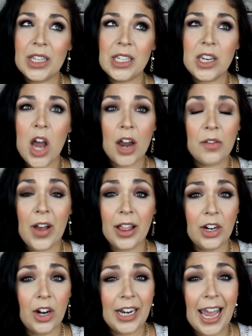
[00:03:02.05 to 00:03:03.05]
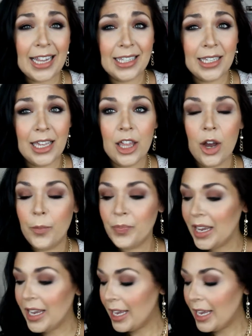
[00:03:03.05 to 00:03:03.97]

It's not valid on Etsy though.